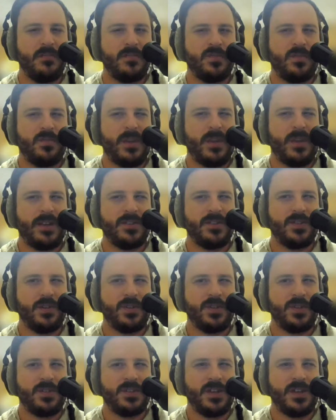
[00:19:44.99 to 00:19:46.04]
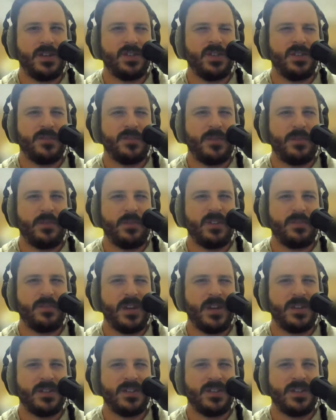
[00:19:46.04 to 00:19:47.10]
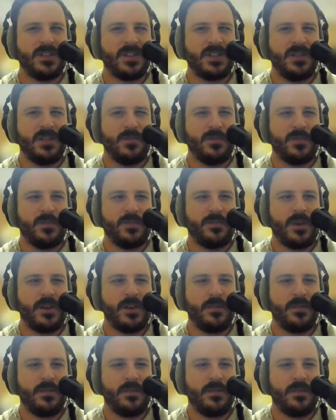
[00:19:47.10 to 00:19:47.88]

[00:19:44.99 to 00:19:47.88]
So I'm back at search at stations. If I press my 6 key, move to the right,